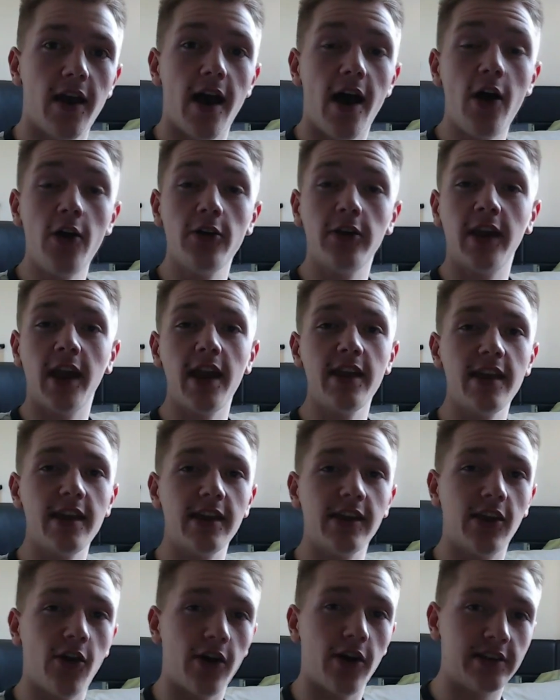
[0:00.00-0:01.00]
Okay
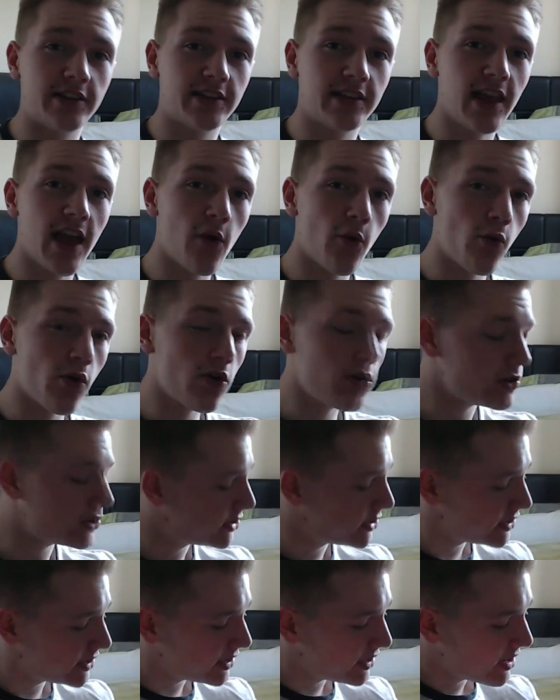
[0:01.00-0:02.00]
then, guys, so that
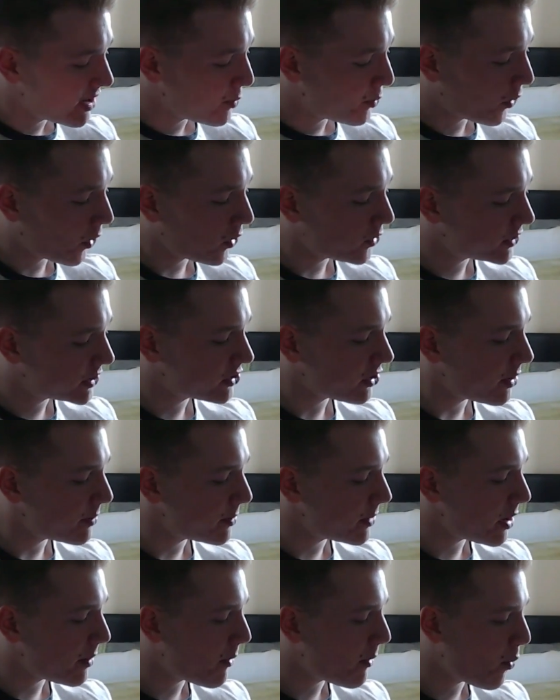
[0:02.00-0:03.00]
was prototype
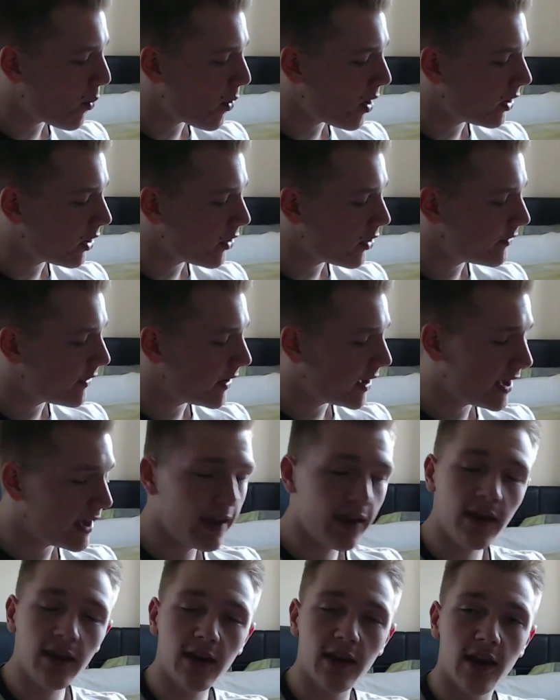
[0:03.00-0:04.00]
number 1 over
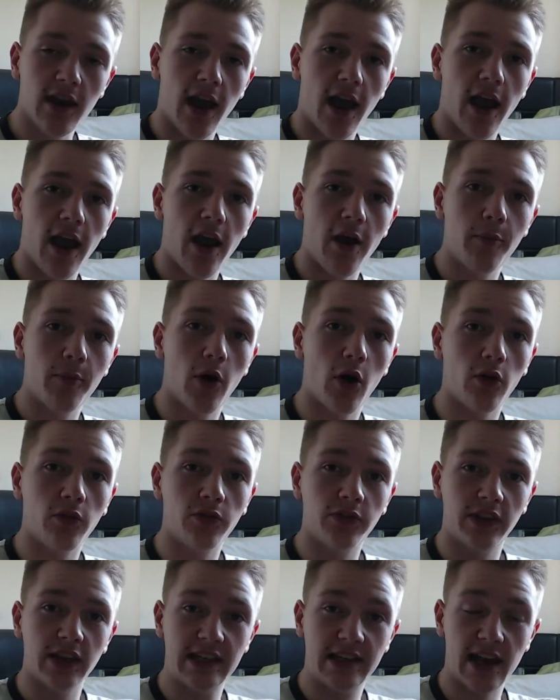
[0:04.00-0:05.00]
here.
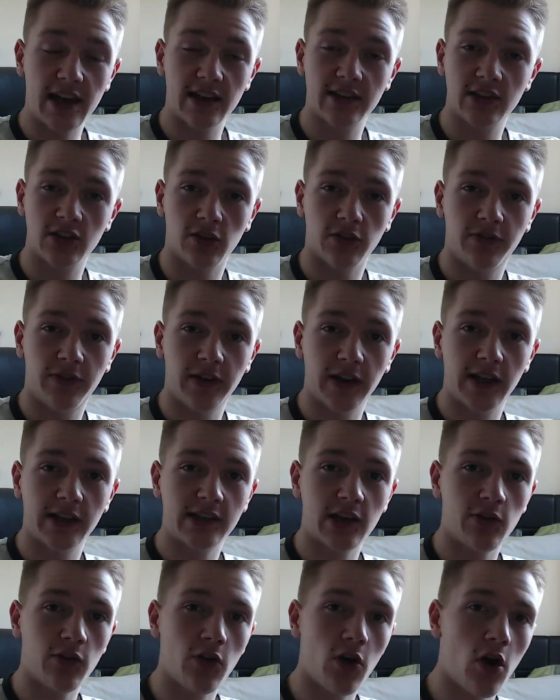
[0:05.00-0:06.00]
Of the desktop figures.
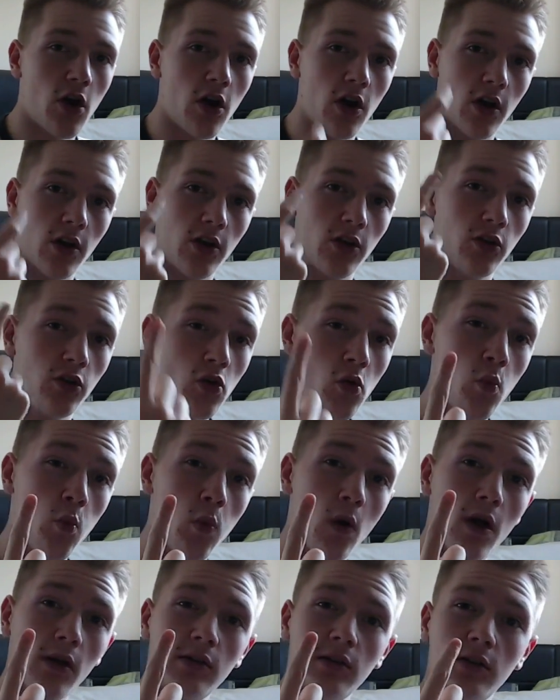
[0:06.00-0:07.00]
There are not
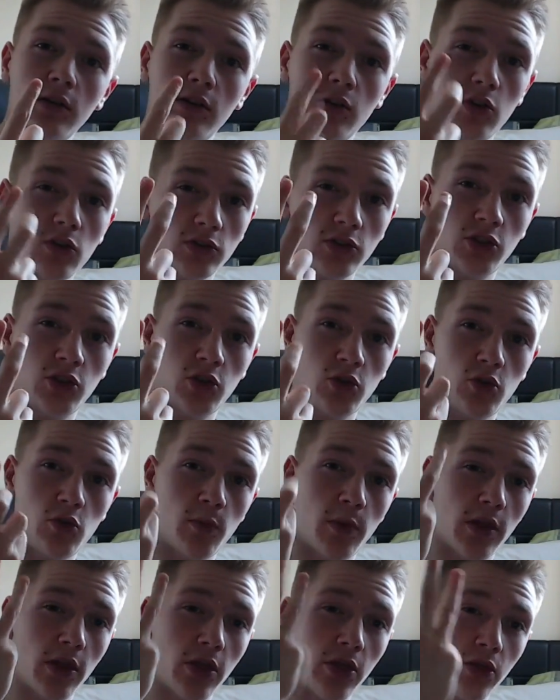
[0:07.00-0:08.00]
1, not 2,
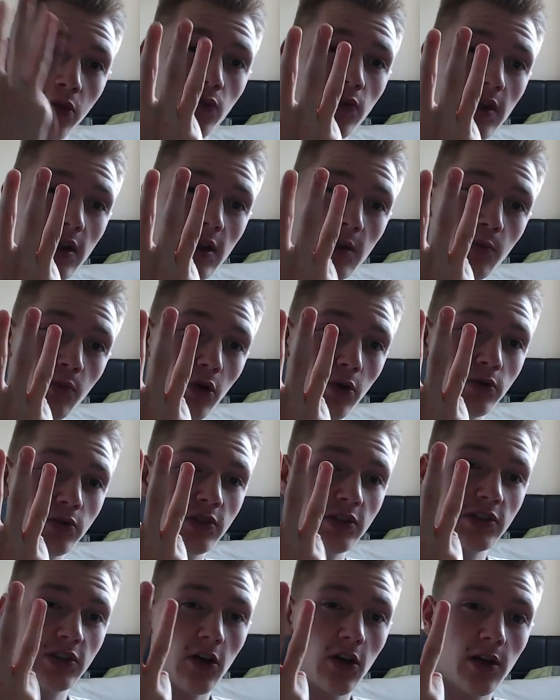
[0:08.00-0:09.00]
but 3
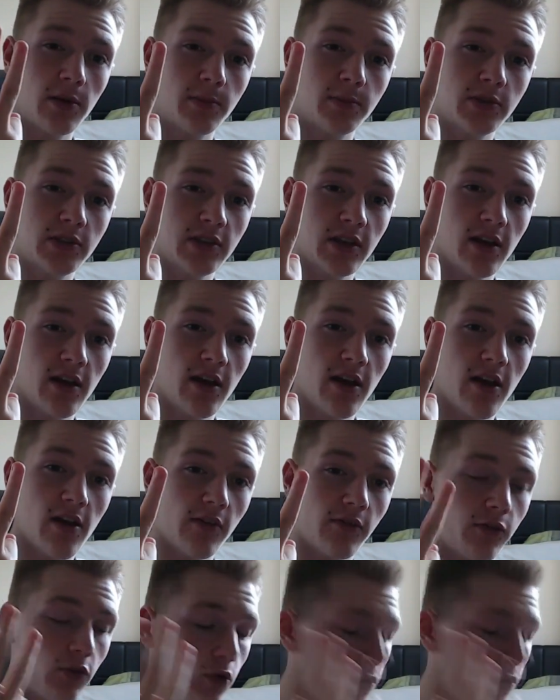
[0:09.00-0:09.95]
prototypes for